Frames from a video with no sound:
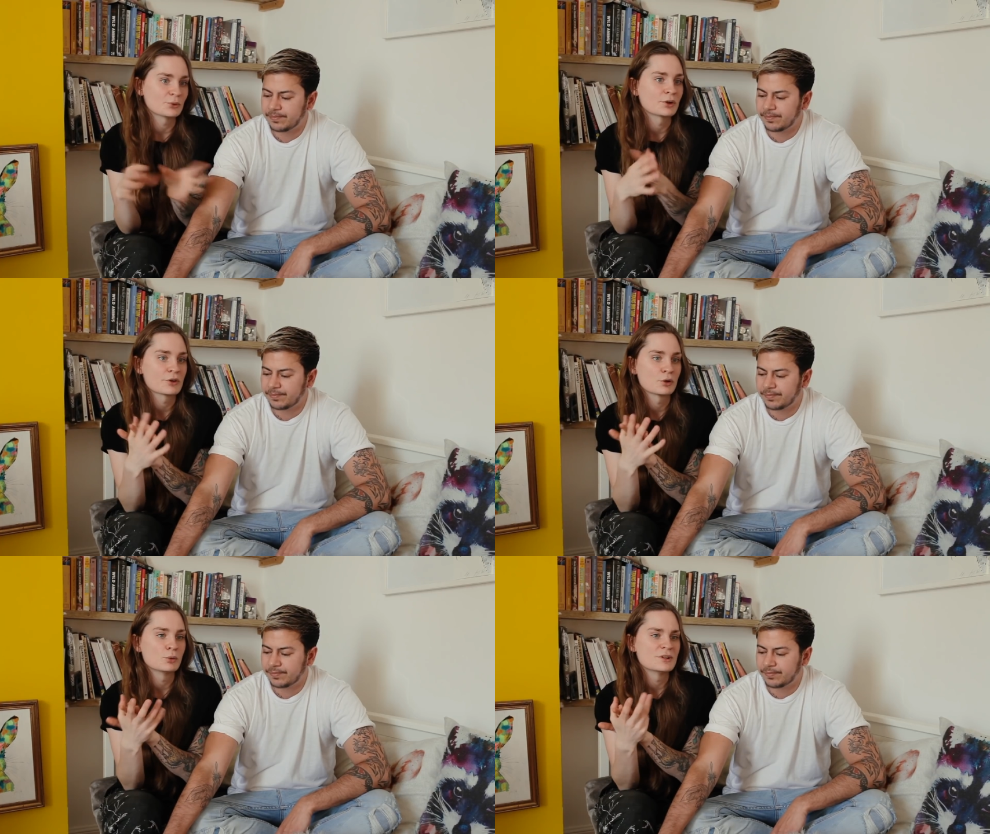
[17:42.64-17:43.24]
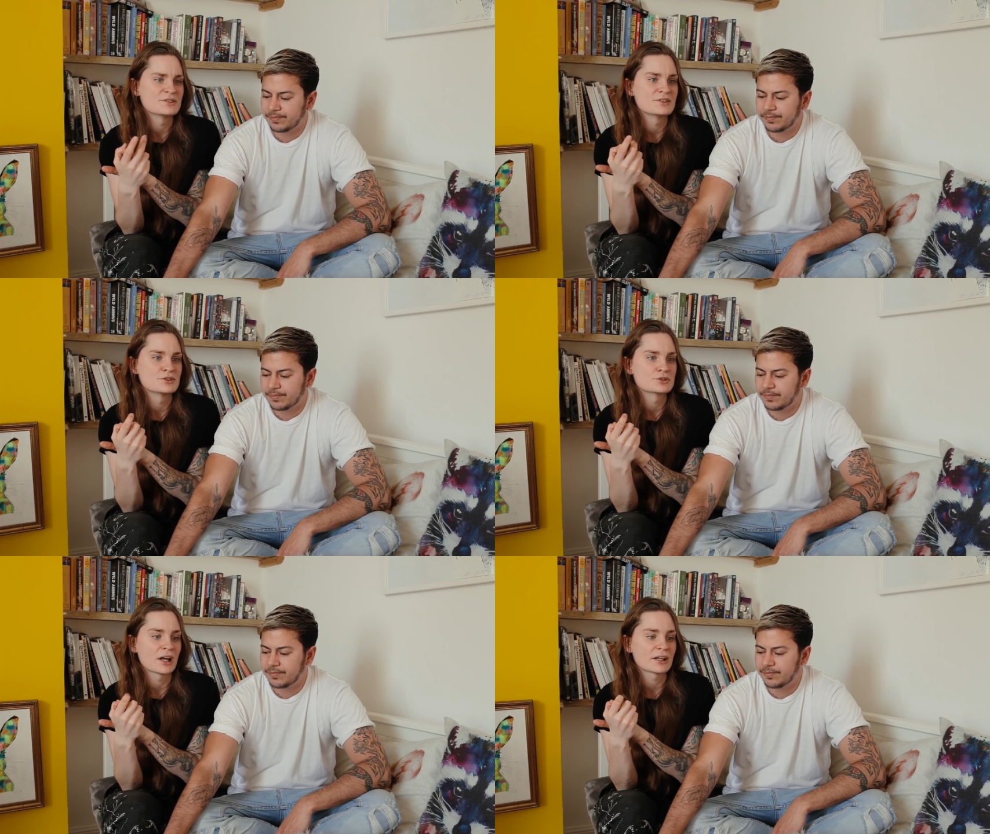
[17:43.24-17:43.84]
Speaker 1: or they're always just
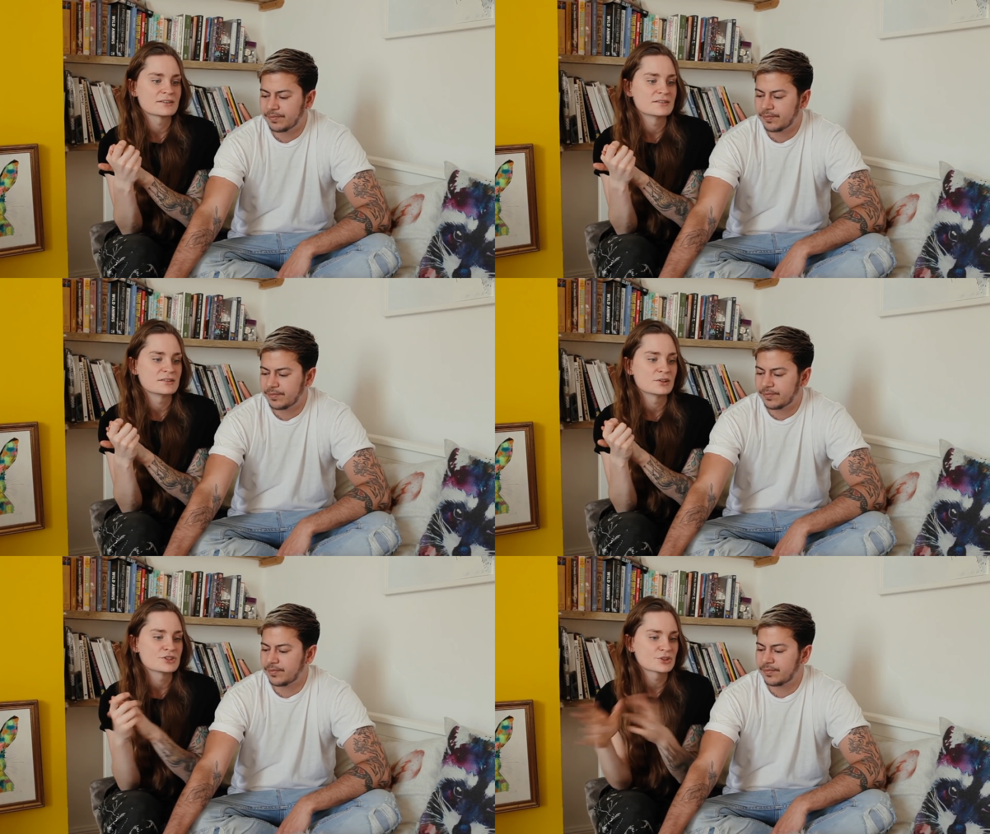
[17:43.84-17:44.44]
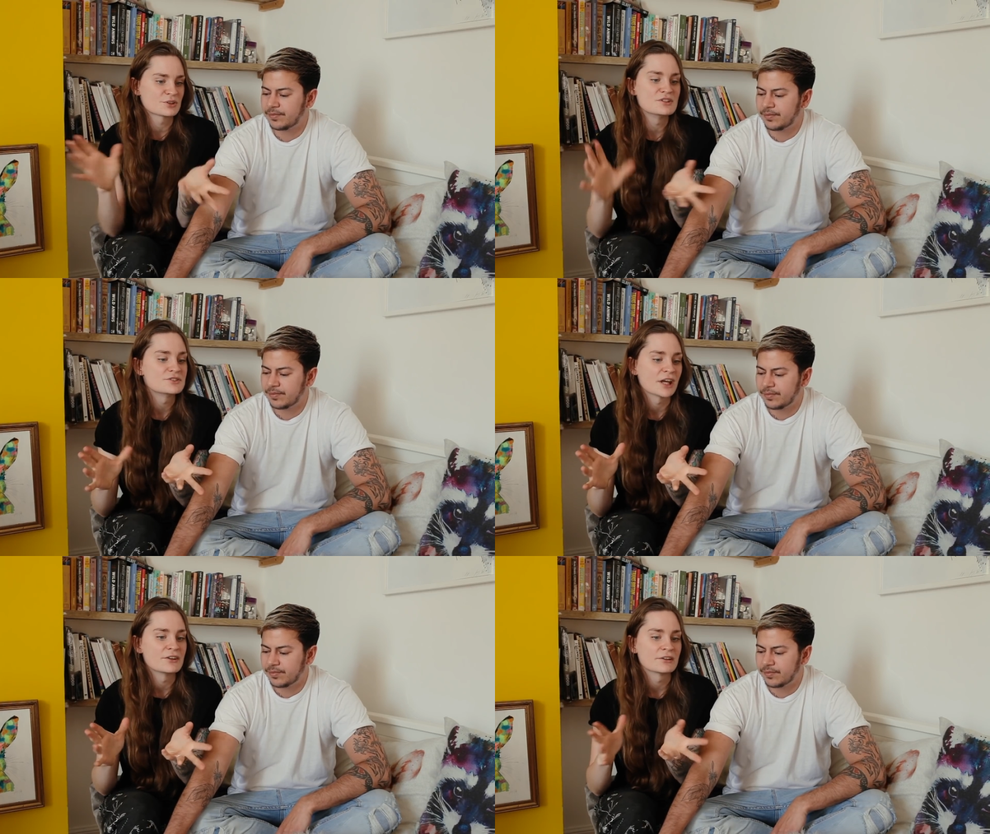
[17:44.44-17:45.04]
attracted to a certain
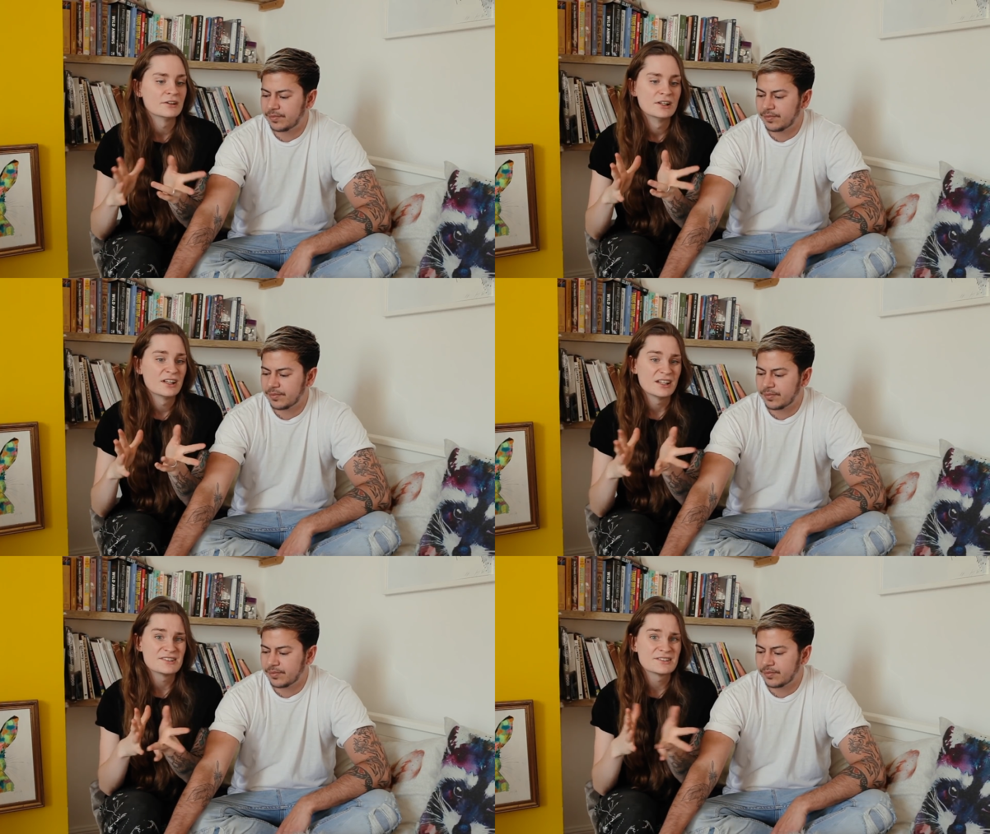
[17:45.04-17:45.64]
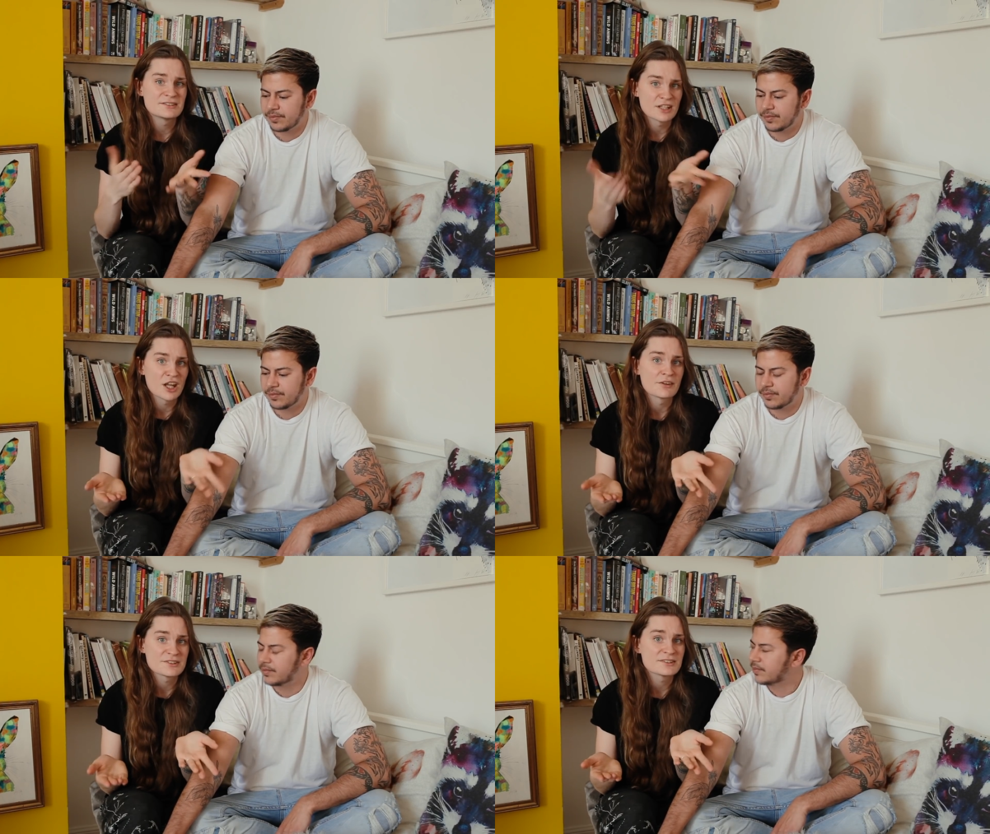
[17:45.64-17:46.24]
gender is just
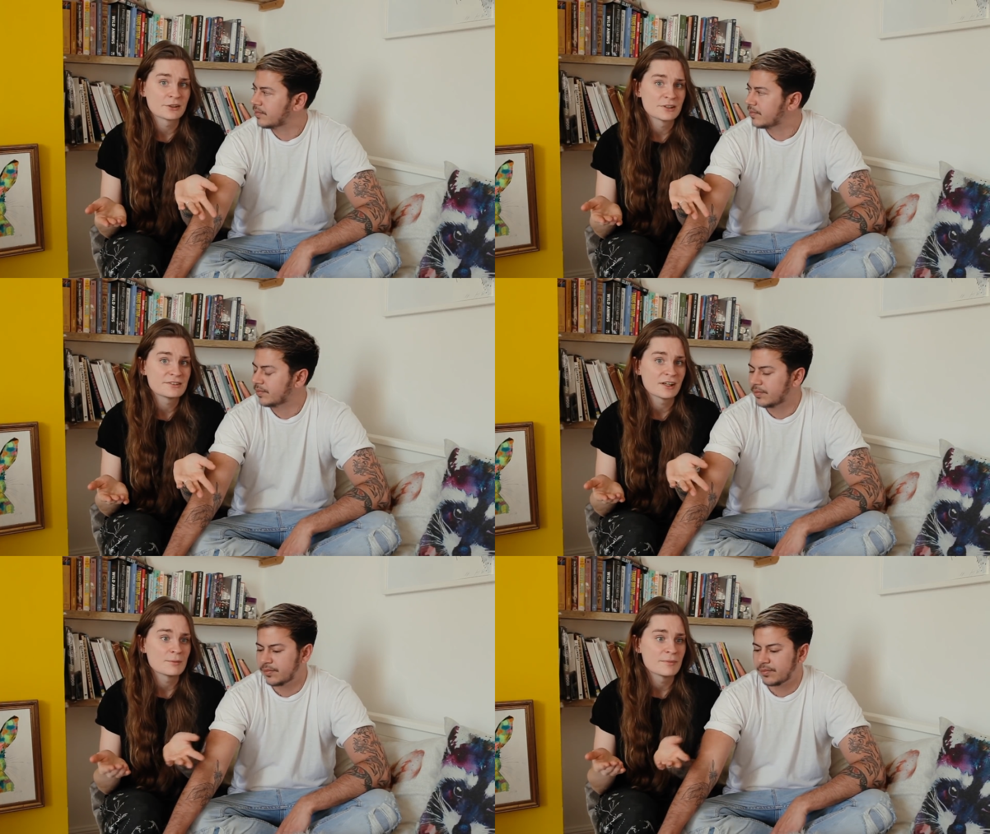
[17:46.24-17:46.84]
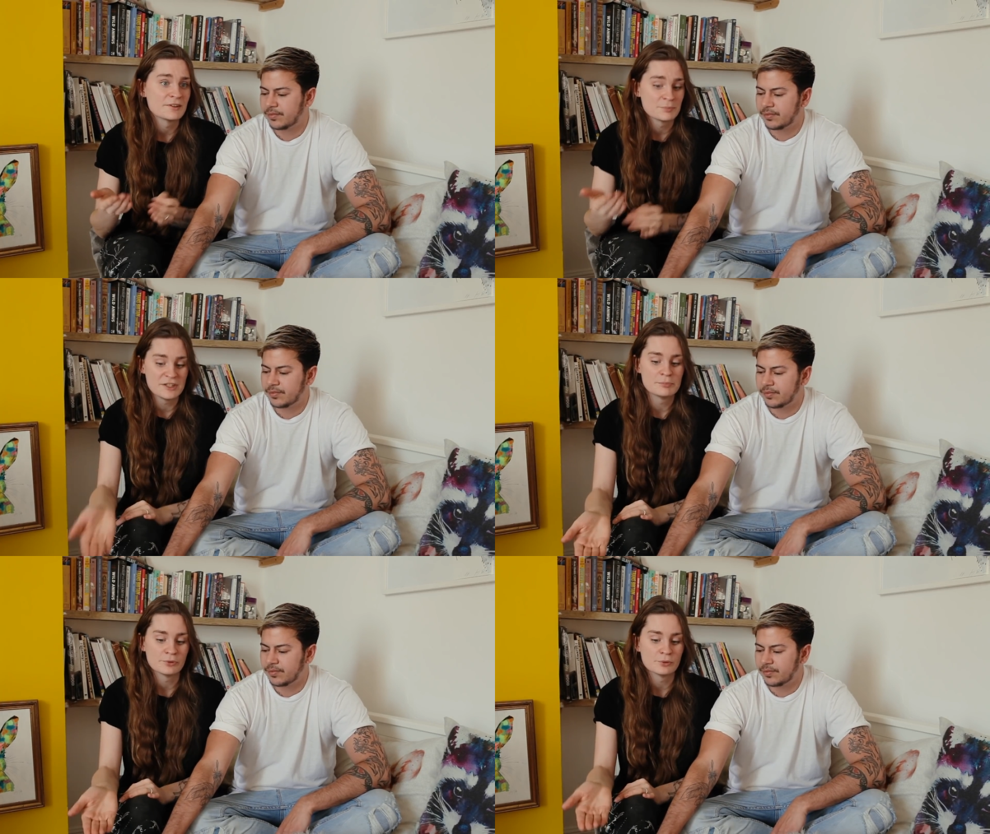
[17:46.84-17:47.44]
another stereotype that
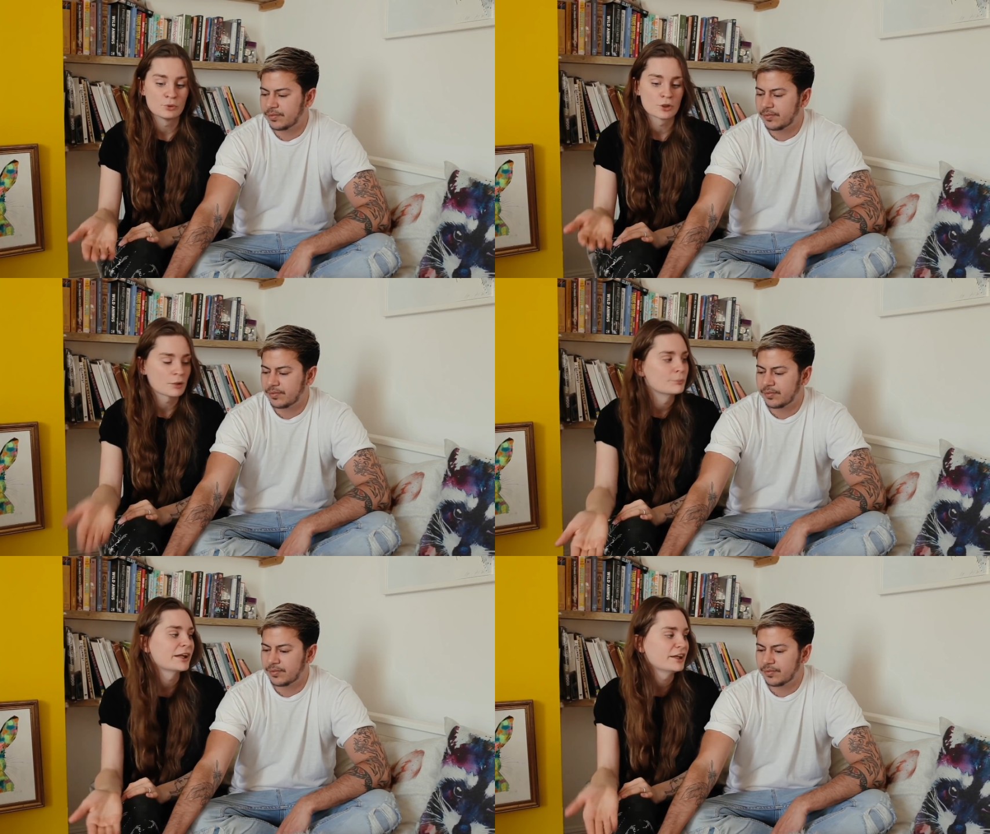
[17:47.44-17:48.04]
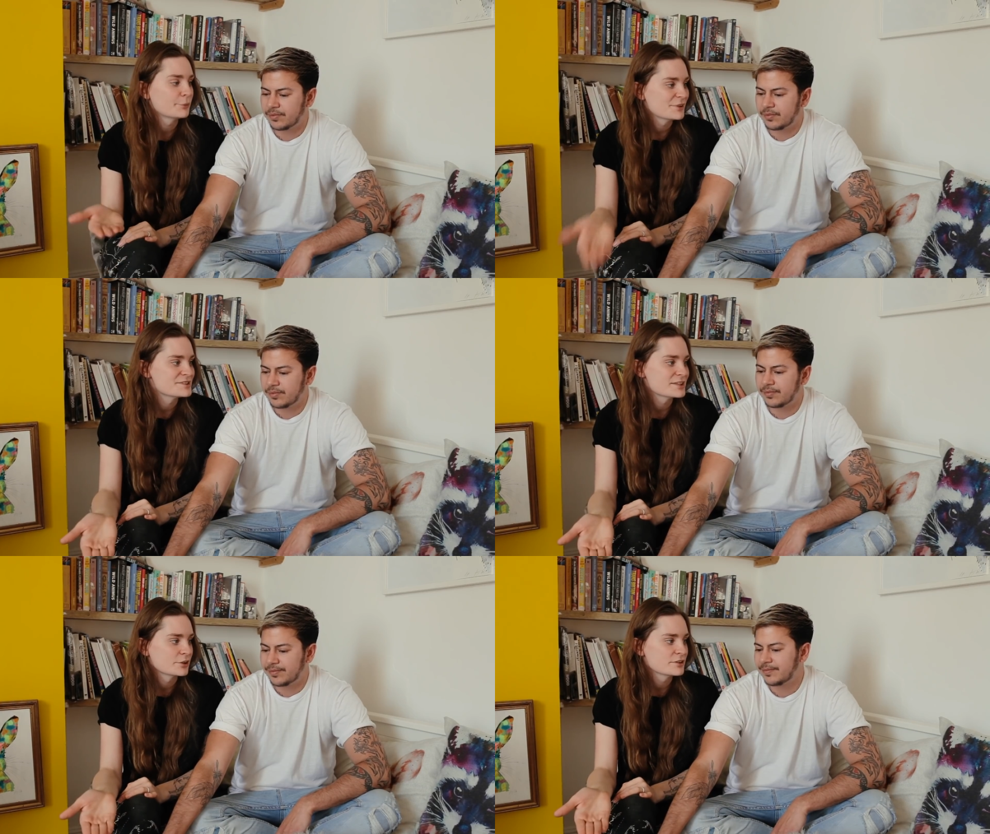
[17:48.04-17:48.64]
people who are complaining about
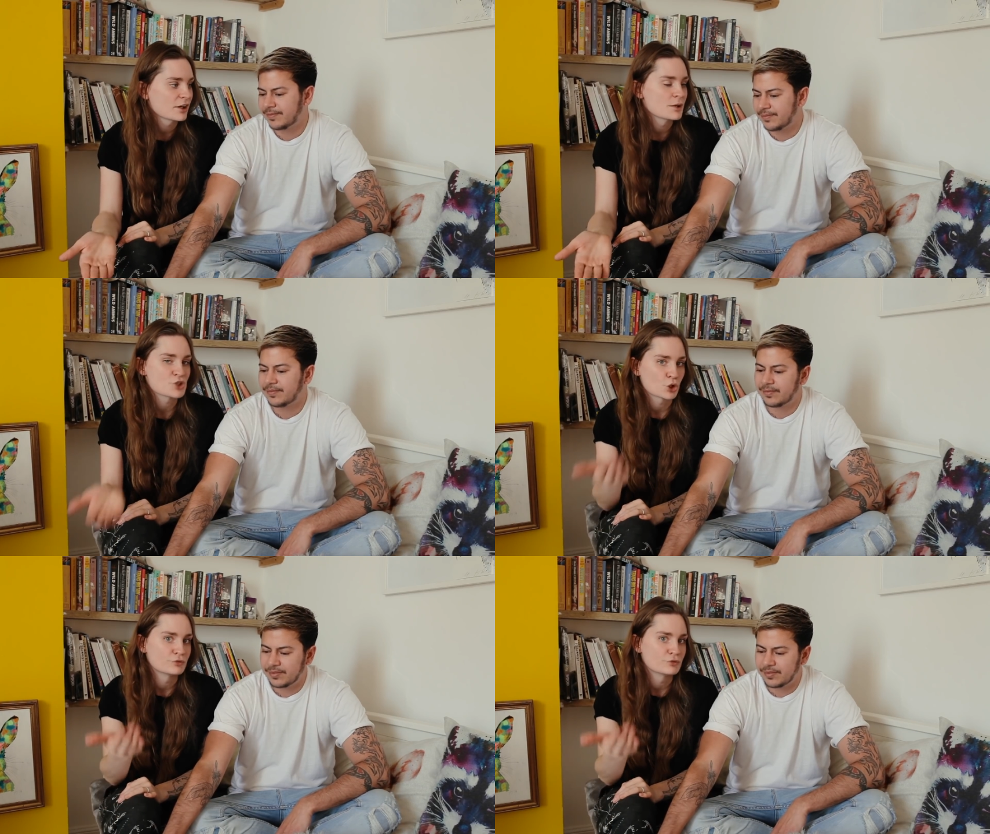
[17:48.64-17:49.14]
stereotypes are